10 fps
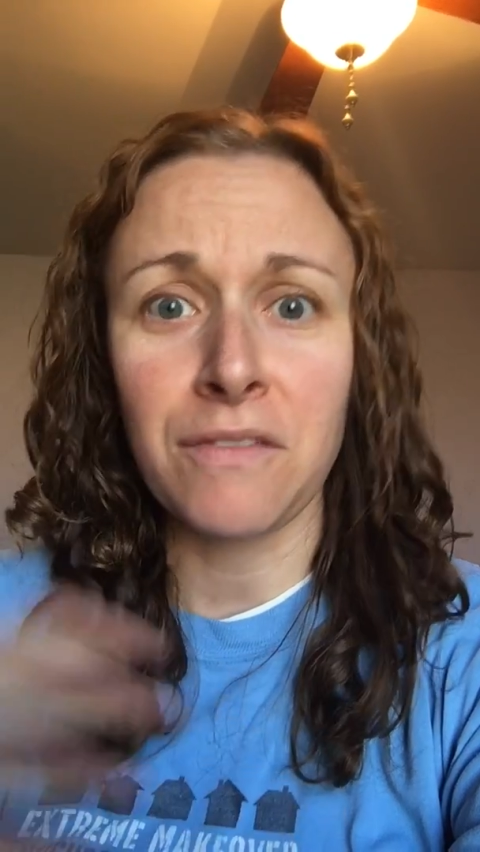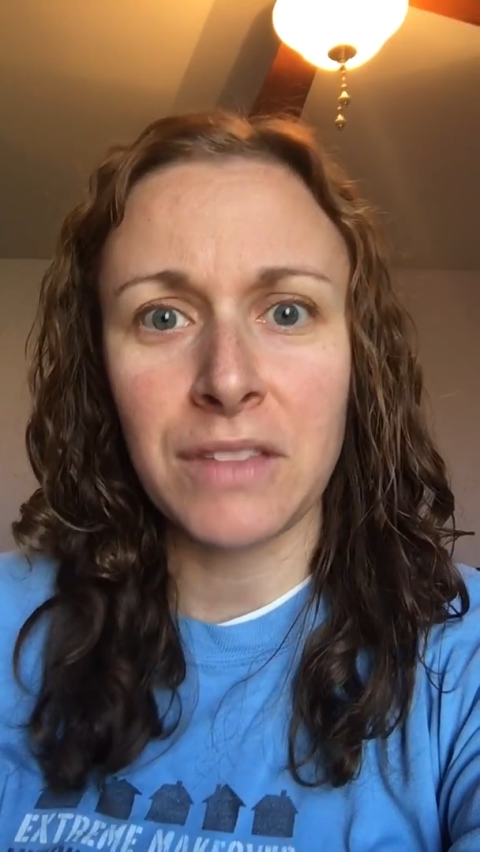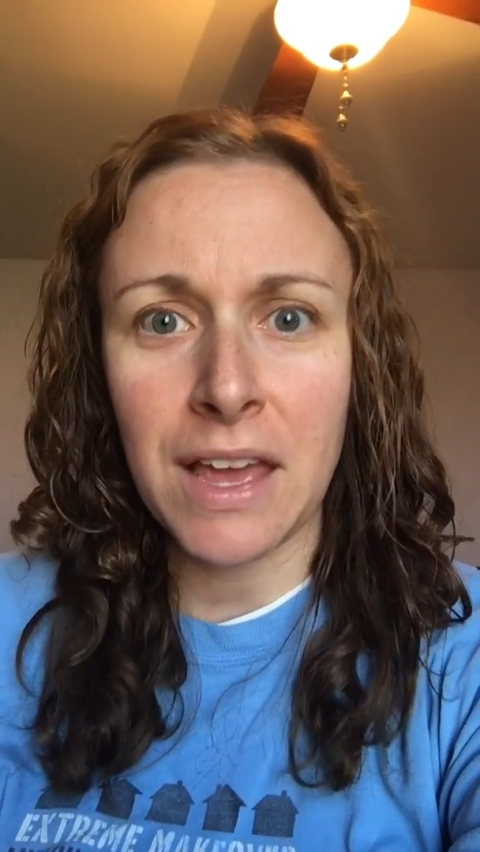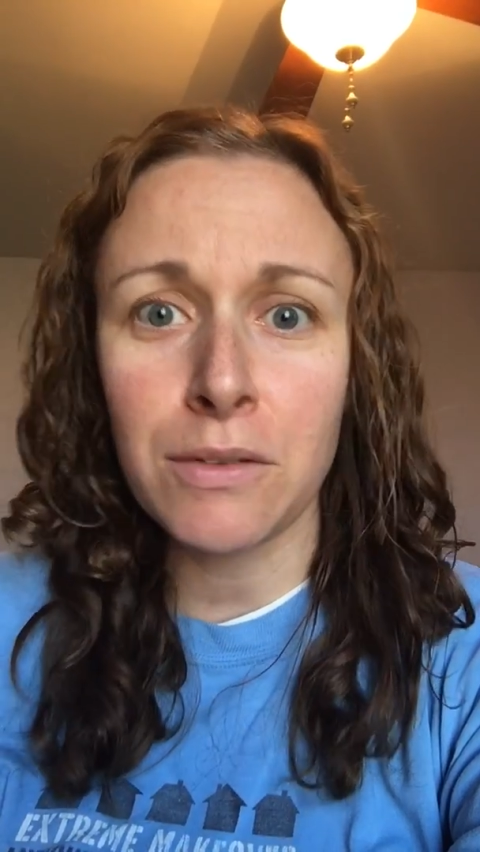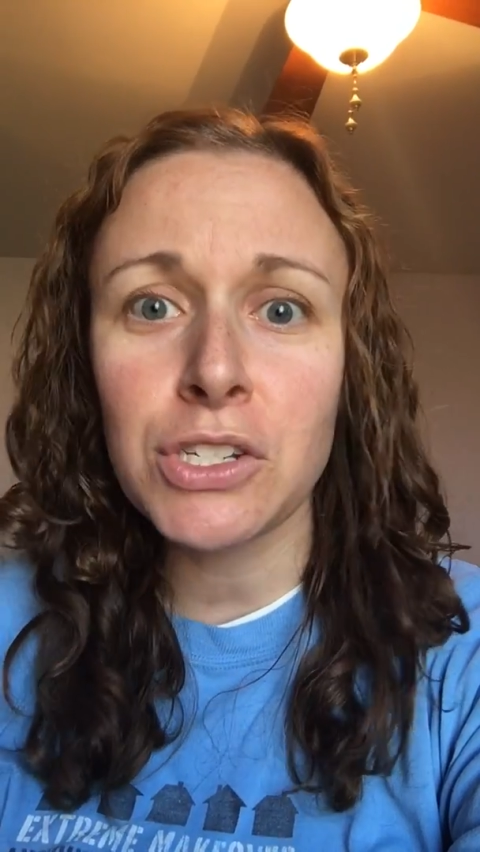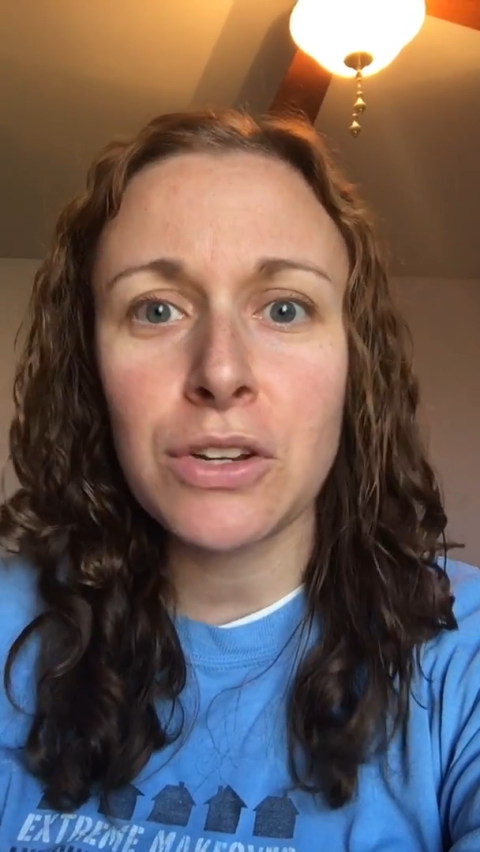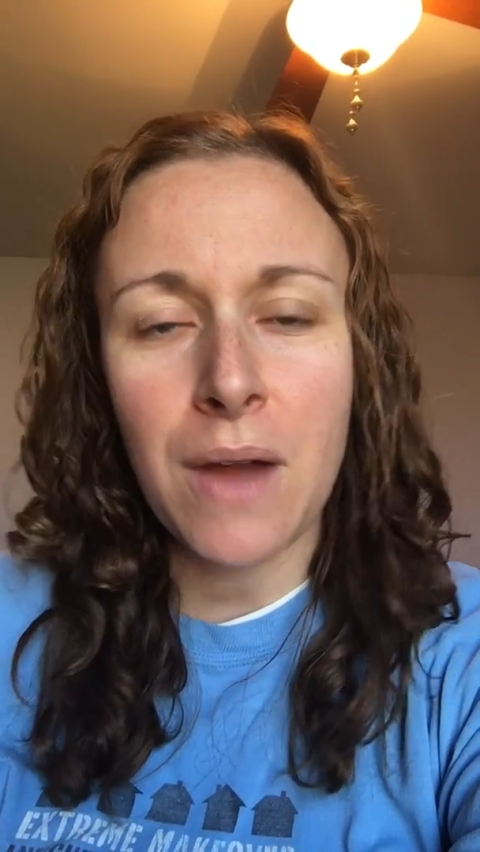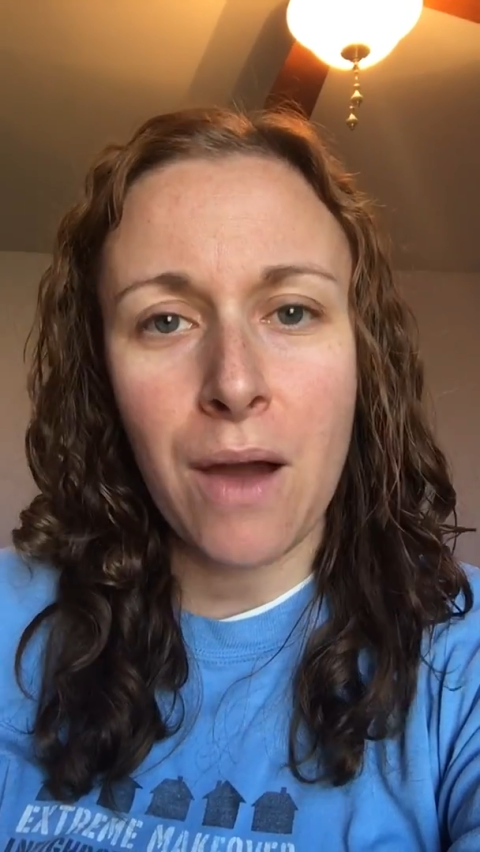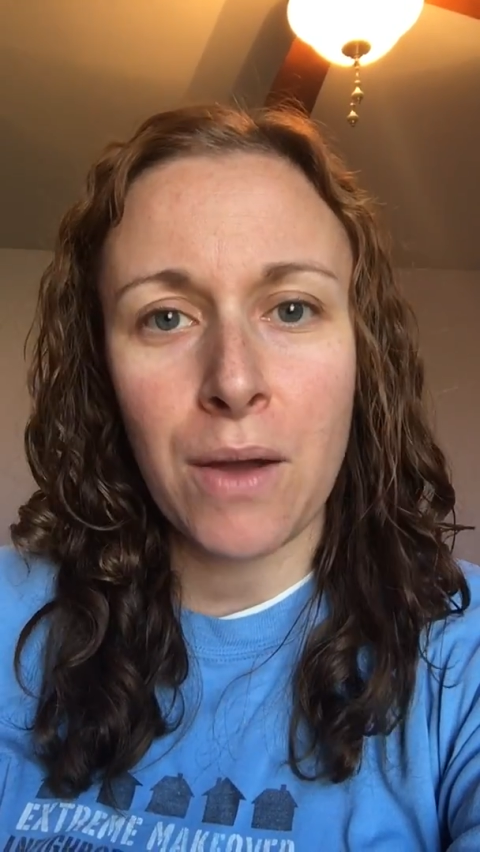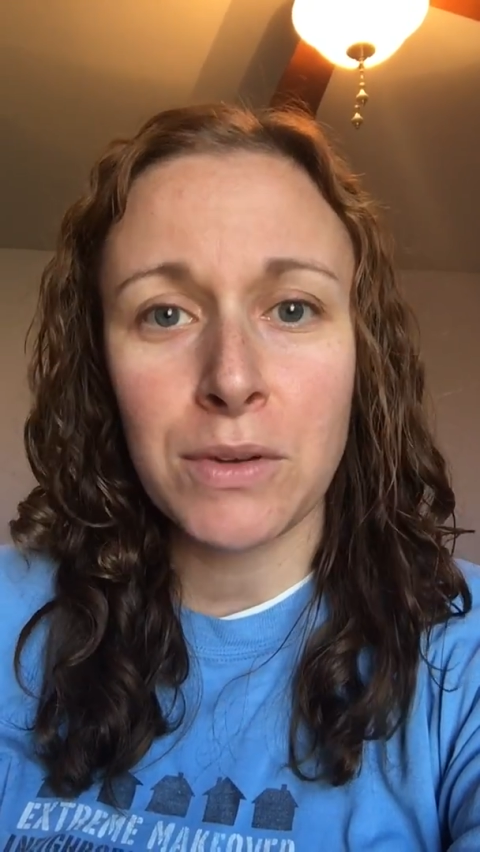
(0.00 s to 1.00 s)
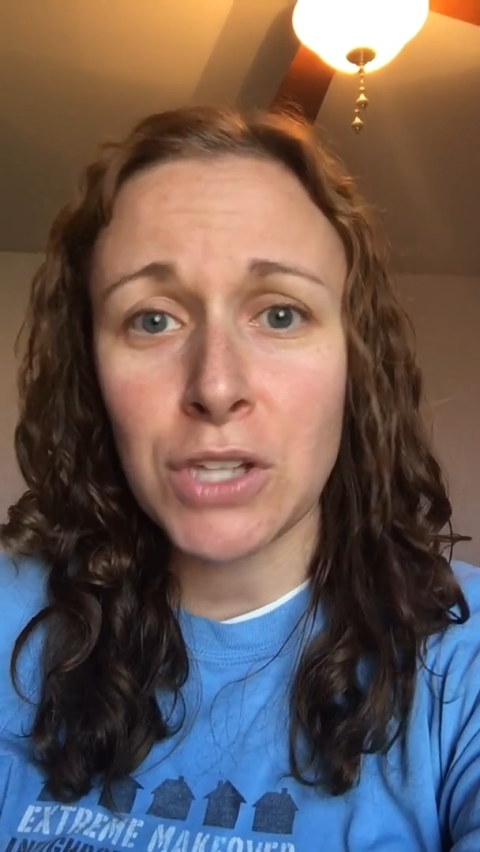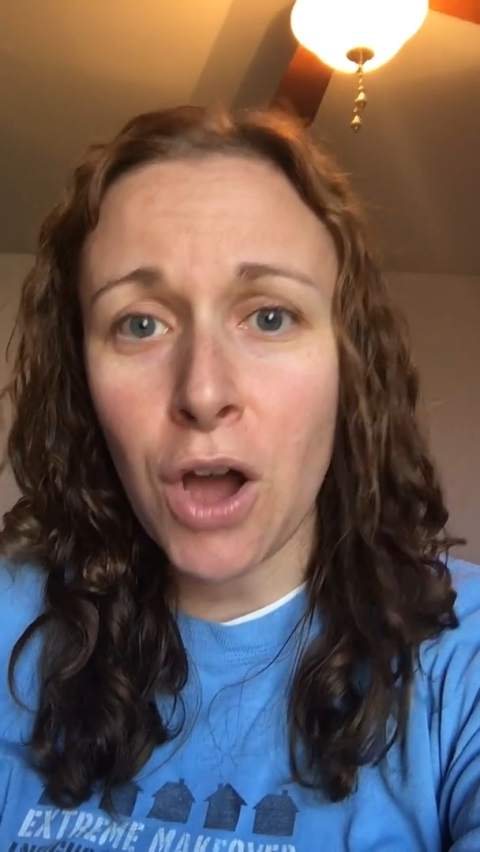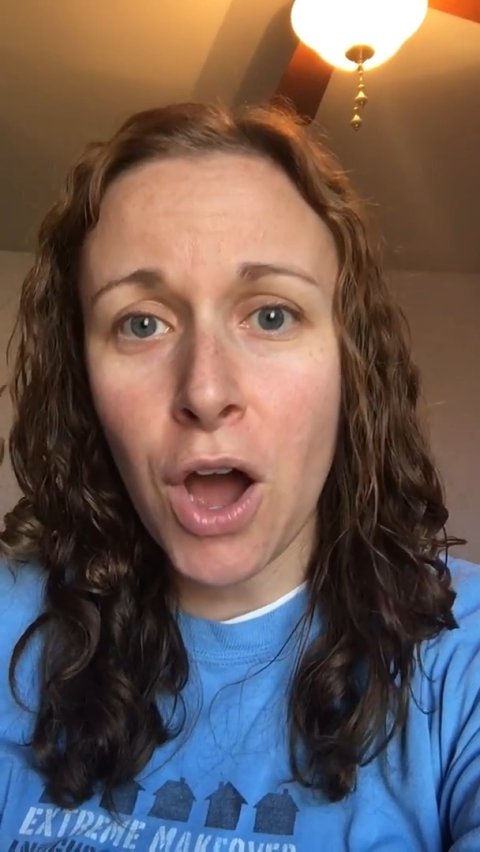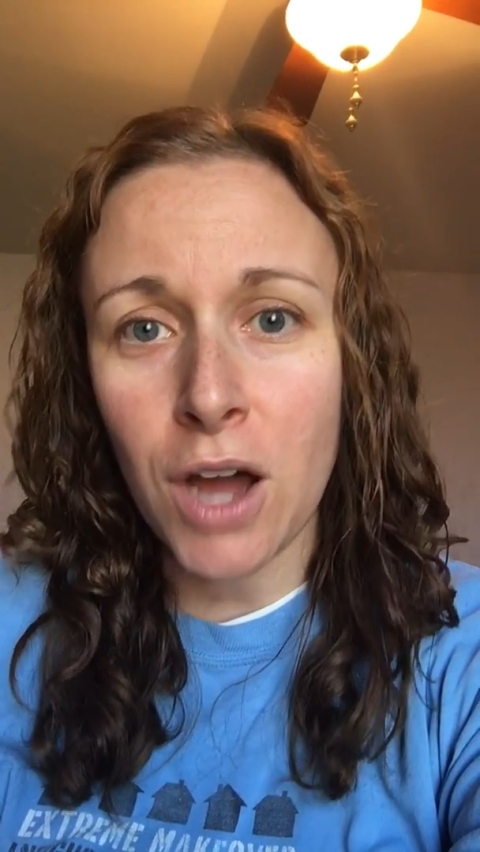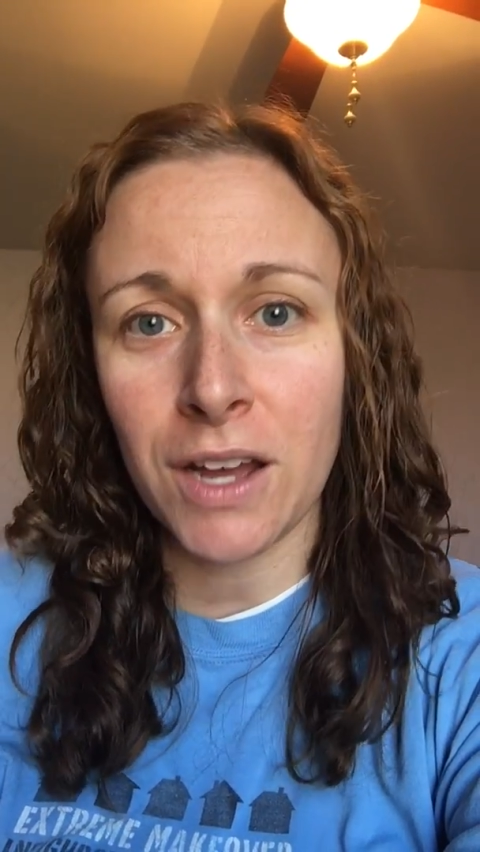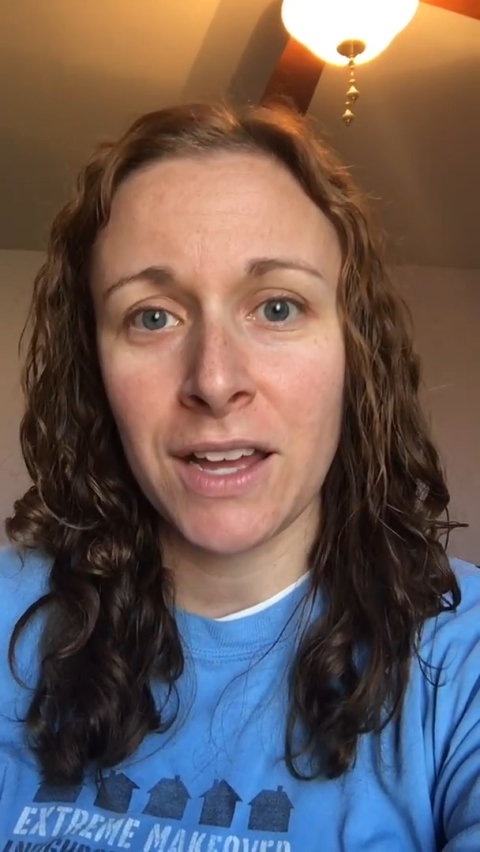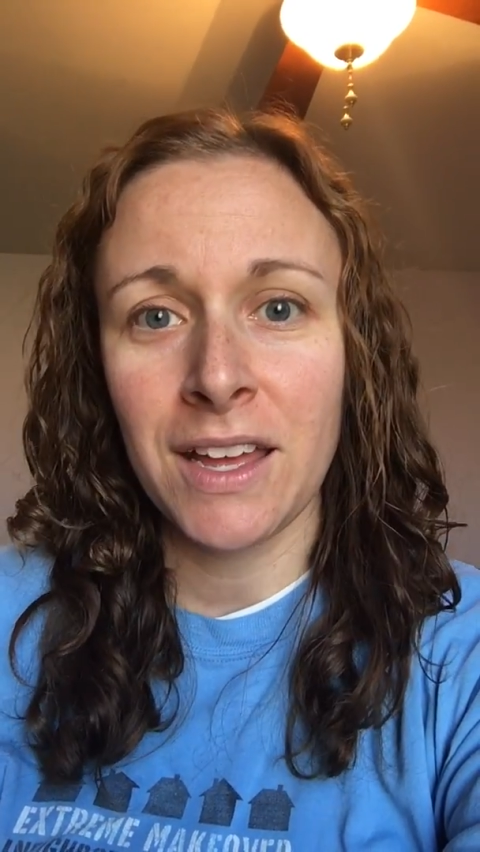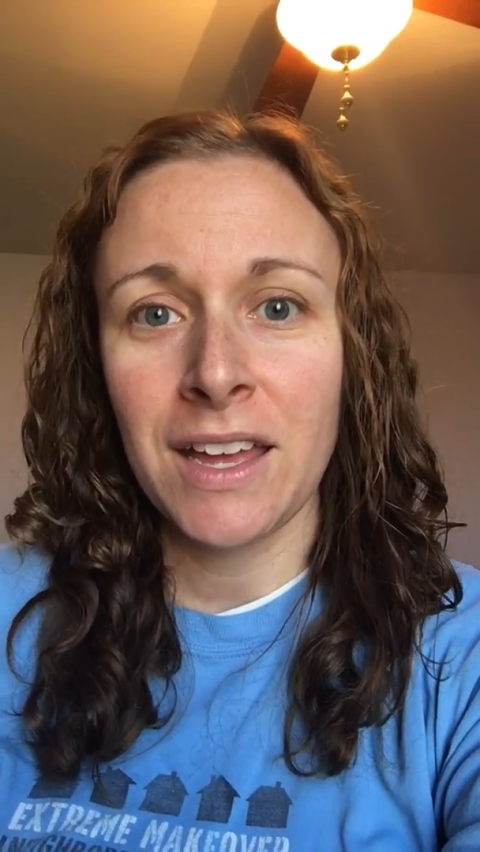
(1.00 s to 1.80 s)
of language, how I would talk